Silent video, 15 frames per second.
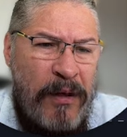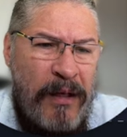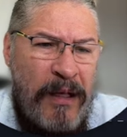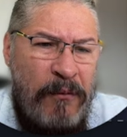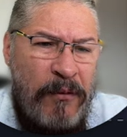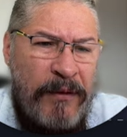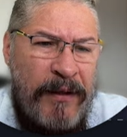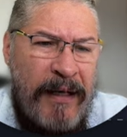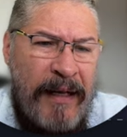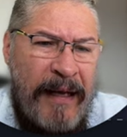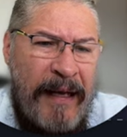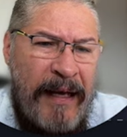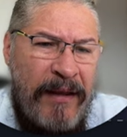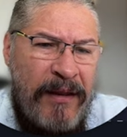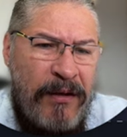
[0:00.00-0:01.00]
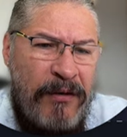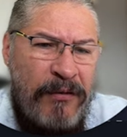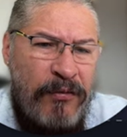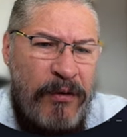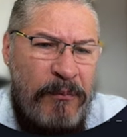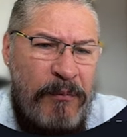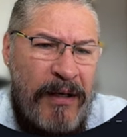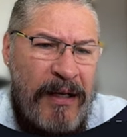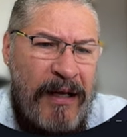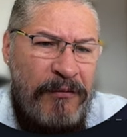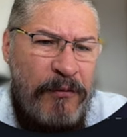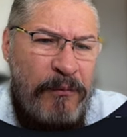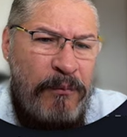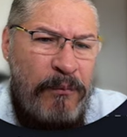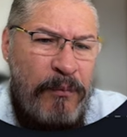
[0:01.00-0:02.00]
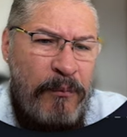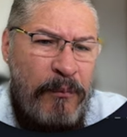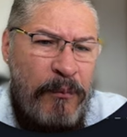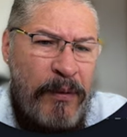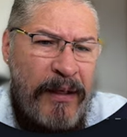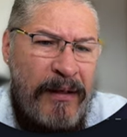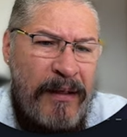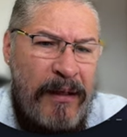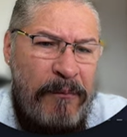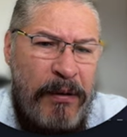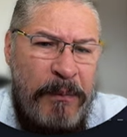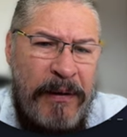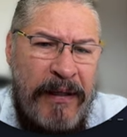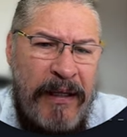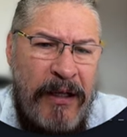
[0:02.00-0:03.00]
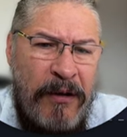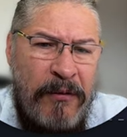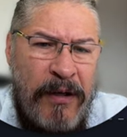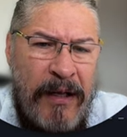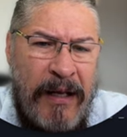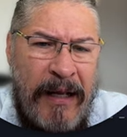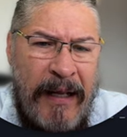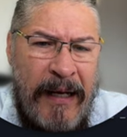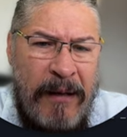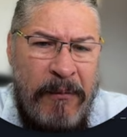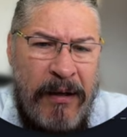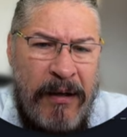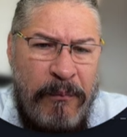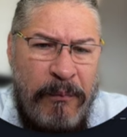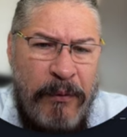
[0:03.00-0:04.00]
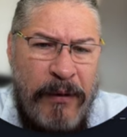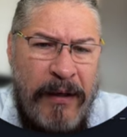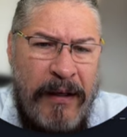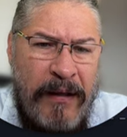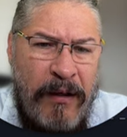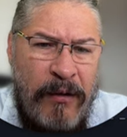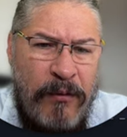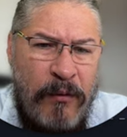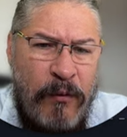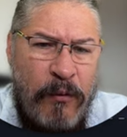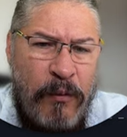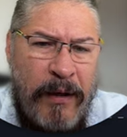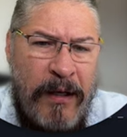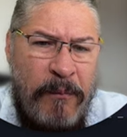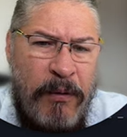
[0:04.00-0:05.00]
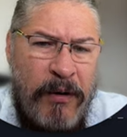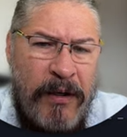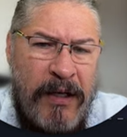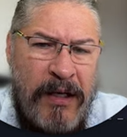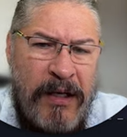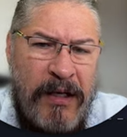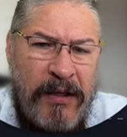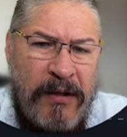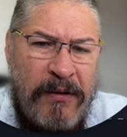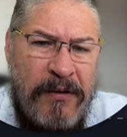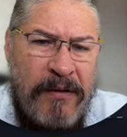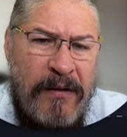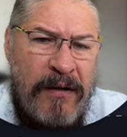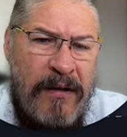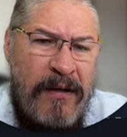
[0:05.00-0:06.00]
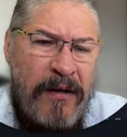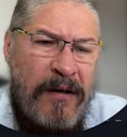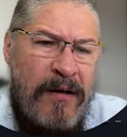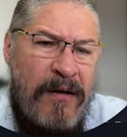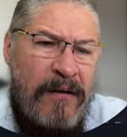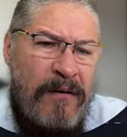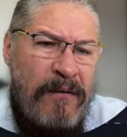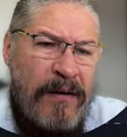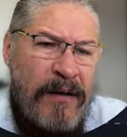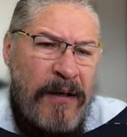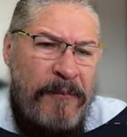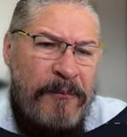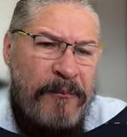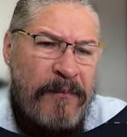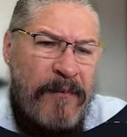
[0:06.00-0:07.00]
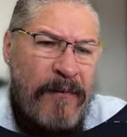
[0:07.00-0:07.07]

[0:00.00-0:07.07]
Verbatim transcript: level that I had there, so I'm gonna have to bring that puppy down, and I'm gonna bring it down to right about here. Okay,